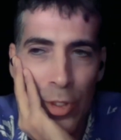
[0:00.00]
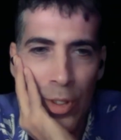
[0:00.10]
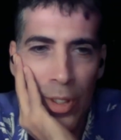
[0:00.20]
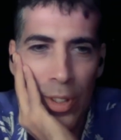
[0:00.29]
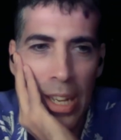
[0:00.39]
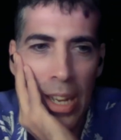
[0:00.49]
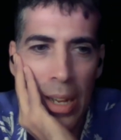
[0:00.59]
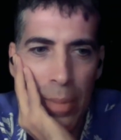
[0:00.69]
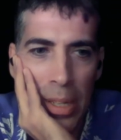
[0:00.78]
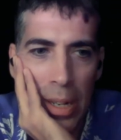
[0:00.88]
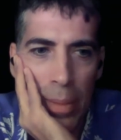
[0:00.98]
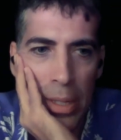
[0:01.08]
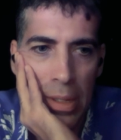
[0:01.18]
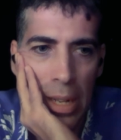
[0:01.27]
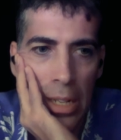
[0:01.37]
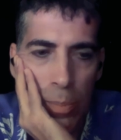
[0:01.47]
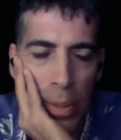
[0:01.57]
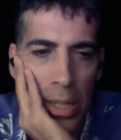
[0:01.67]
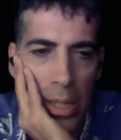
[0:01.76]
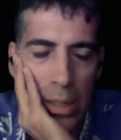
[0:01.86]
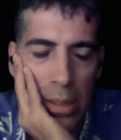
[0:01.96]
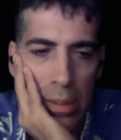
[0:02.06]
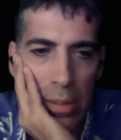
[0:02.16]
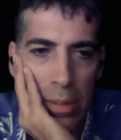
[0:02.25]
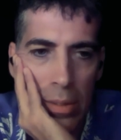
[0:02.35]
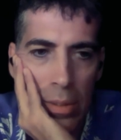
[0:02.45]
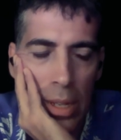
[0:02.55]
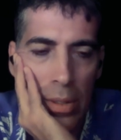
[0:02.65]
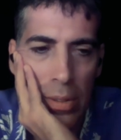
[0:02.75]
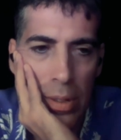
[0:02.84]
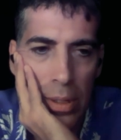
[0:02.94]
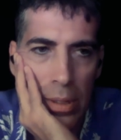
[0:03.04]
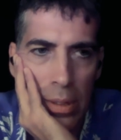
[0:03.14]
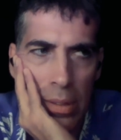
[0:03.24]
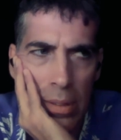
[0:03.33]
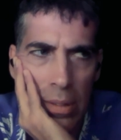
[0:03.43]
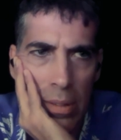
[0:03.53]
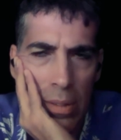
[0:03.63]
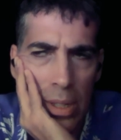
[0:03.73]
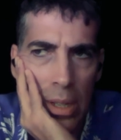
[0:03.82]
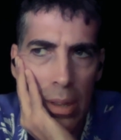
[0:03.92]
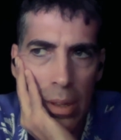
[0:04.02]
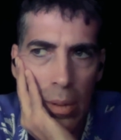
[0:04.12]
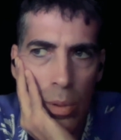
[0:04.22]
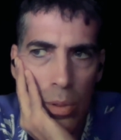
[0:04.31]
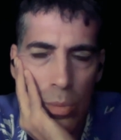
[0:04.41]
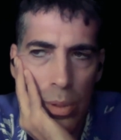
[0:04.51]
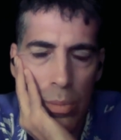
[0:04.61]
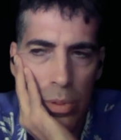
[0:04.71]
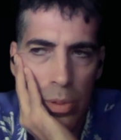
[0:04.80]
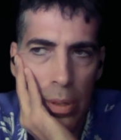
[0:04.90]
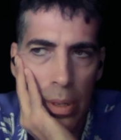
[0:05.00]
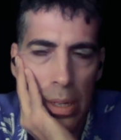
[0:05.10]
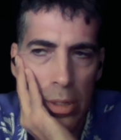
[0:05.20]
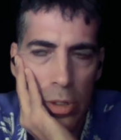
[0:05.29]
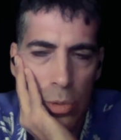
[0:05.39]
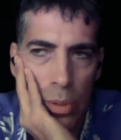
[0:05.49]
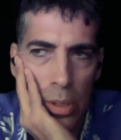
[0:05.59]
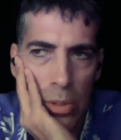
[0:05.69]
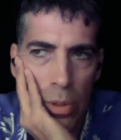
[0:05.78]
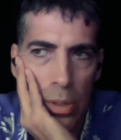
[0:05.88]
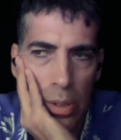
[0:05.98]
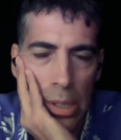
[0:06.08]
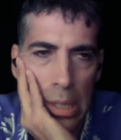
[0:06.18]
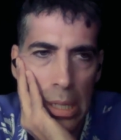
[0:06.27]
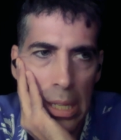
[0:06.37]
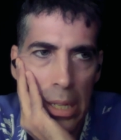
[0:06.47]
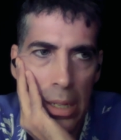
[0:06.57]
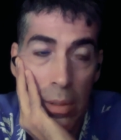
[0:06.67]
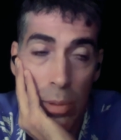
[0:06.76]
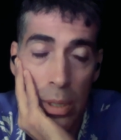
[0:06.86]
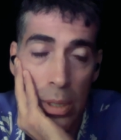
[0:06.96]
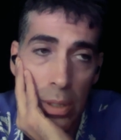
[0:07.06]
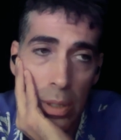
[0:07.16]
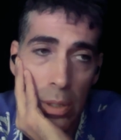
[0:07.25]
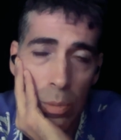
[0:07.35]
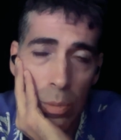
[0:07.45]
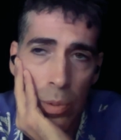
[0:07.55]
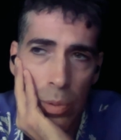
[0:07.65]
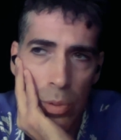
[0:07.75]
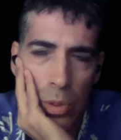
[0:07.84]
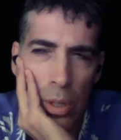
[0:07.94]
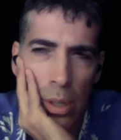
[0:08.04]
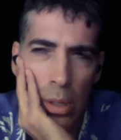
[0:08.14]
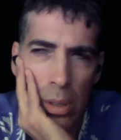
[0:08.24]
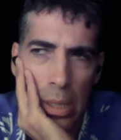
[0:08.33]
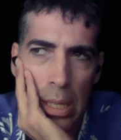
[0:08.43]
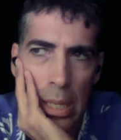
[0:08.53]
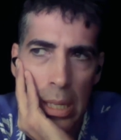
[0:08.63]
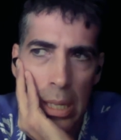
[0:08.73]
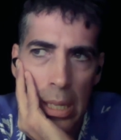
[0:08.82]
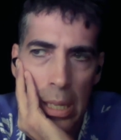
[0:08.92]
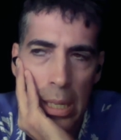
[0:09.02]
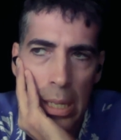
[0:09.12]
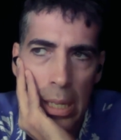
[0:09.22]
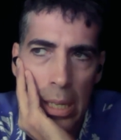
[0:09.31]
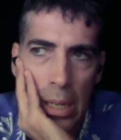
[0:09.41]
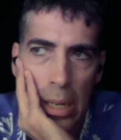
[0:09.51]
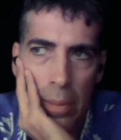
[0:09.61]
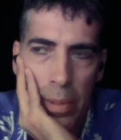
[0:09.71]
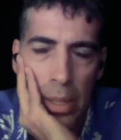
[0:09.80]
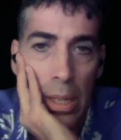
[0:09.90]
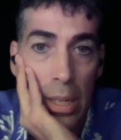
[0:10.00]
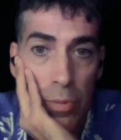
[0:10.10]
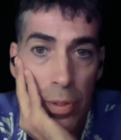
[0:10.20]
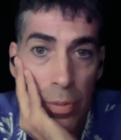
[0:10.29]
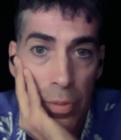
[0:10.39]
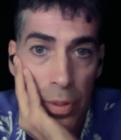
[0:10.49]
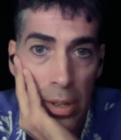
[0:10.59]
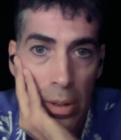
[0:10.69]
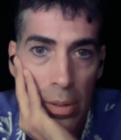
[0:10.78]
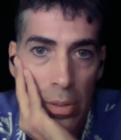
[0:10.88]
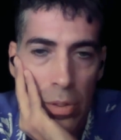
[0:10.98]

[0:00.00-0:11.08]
sure. Yeah, I mean, I met Slash back in 2013. I think it was. What, sorry, I just released Rosalind Leigh, and he had released his movie, which was called um, nothing left to fear.